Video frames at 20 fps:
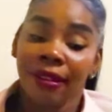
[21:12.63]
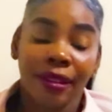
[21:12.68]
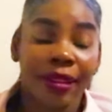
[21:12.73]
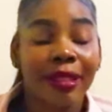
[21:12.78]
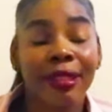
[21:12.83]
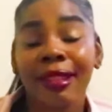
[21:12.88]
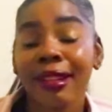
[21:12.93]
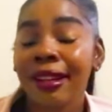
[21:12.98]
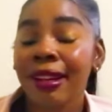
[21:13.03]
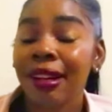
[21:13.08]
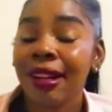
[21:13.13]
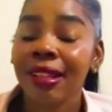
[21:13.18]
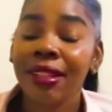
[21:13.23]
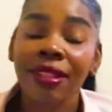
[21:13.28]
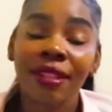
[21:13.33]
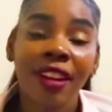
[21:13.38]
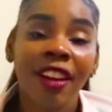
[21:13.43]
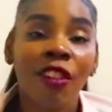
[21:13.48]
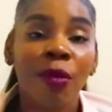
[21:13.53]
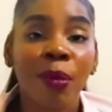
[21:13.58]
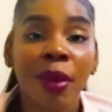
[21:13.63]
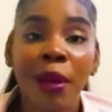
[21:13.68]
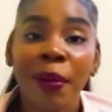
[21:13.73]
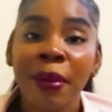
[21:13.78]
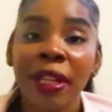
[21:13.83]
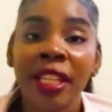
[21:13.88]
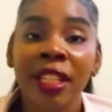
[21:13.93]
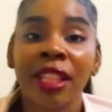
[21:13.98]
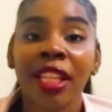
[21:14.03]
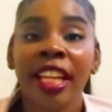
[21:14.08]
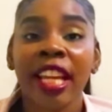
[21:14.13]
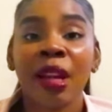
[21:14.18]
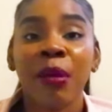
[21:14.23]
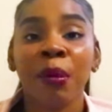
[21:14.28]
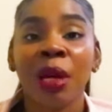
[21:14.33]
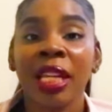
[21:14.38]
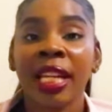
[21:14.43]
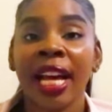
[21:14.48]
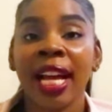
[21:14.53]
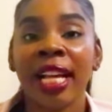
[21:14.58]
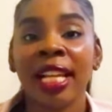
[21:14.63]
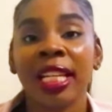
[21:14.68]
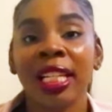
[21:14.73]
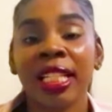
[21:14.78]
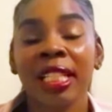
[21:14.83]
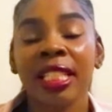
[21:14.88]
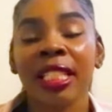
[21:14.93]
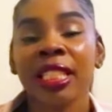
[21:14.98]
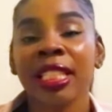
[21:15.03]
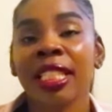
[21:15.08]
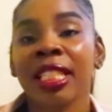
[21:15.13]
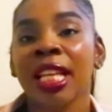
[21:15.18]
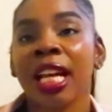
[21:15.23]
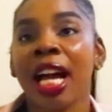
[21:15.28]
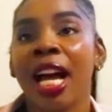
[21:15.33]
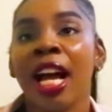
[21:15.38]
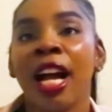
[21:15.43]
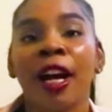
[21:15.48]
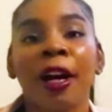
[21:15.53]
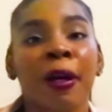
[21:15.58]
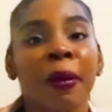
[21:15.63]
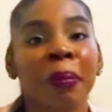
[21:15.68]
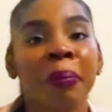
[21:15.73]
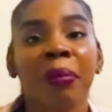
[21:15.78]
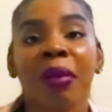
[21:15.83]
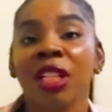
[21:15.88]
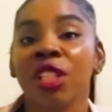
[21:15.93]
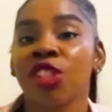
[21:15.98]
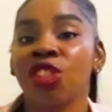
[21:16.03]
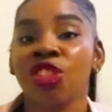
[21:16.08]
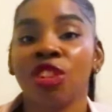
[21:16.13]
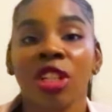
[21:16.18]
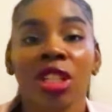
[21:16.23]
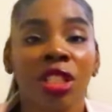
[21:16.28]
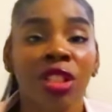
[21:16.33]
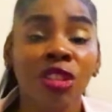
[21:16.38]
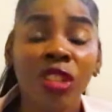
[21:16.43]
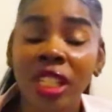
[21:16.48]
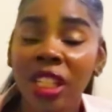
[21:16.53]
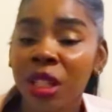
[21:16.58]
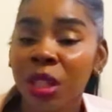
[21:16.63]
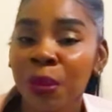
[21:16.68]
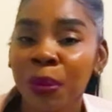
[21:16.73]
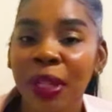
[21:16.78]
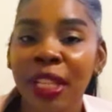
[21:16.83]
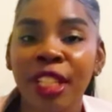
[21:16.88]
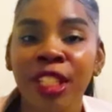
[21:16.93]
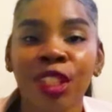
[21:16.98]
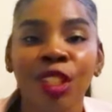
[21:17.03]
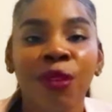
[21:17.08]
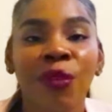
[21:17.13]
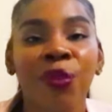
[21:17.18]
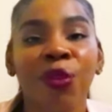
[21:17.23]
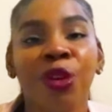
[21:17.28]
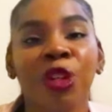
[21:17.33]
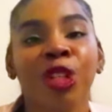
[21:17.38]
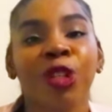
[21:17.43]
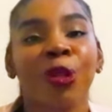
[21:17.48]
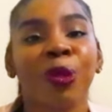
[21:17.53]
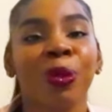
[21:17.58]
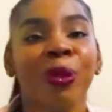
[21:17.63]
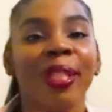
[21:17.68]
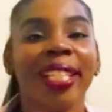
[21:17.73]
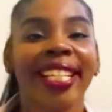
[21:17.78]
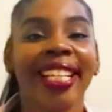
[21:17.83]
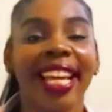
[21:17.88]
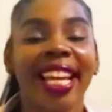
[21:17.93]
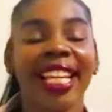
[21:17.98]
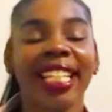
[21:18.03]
It's the cost of baby in the Cayman Islands. I'd strongly recommend for you to